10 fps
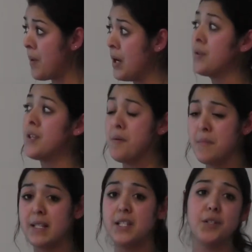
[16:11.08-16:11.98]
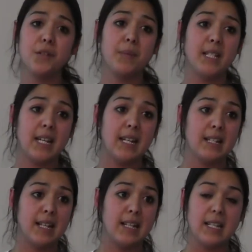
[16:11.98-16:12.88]
It also misses children in particular
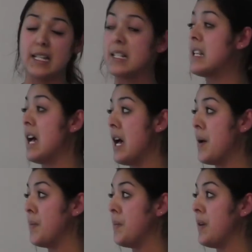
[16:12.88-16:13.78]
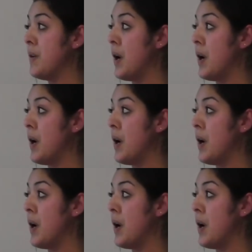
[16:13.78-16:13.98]
settings, and